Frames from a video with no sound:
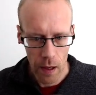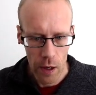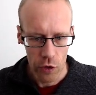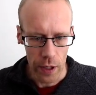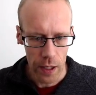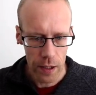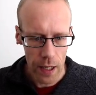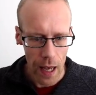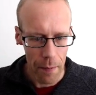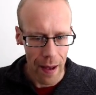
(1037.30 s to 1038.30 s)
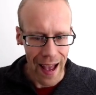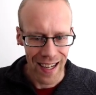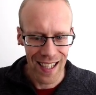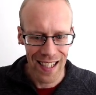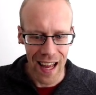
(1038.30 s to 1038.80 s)
So you can see I'm
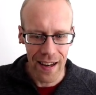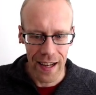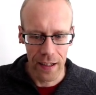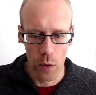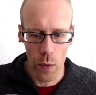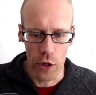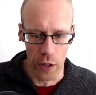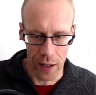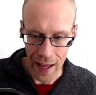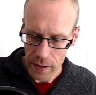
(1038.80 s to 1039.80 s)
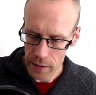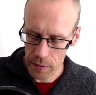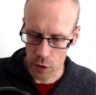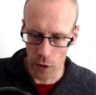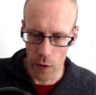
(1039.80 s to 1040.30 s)
extending the widget class.
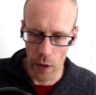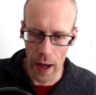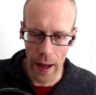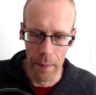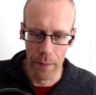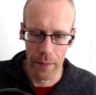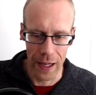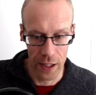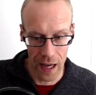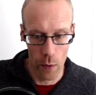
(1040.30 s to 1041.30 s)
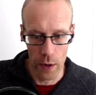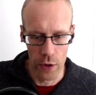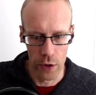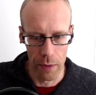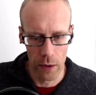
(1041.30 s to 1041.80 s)
So this is how
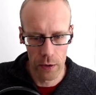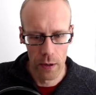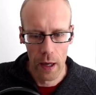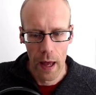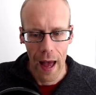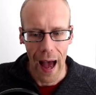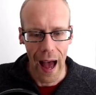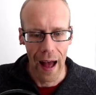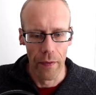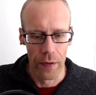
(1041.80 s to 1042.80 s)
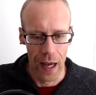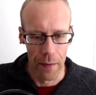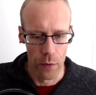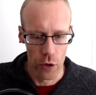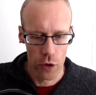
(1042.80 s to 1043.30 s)
widgets are built. And
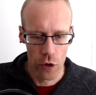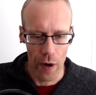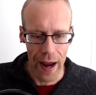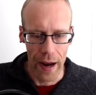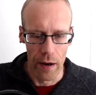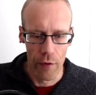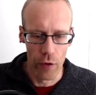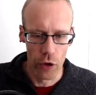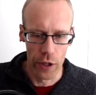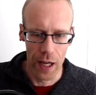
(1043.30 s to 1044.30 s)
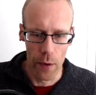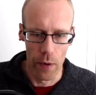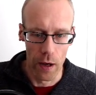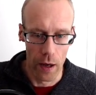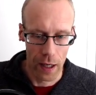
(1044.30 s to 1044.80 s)
I'm just creating a function here,
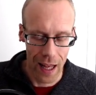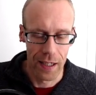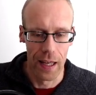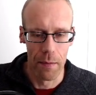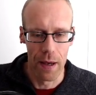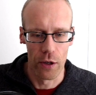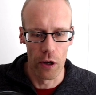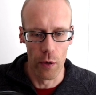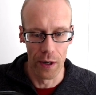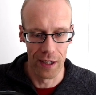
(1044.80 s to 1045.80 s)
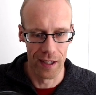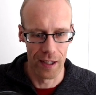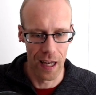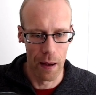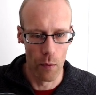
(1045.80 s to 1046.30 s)
a class name here, sorry, which is the
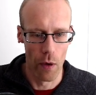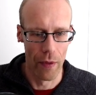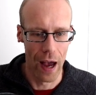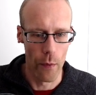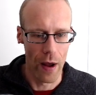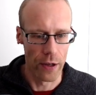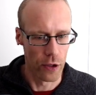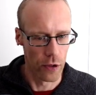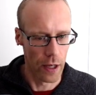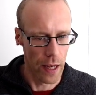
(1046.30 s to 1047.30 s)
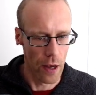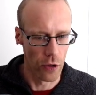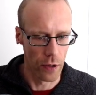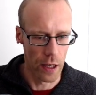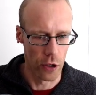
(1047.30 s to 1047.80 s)
same one that I registered here.
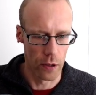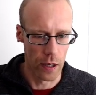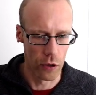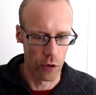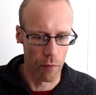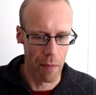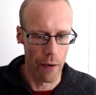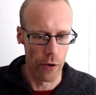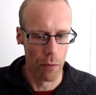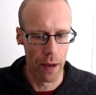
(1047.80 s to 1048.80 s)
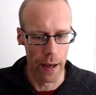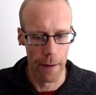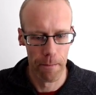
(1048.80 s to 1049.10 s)
So these sort of marry up here.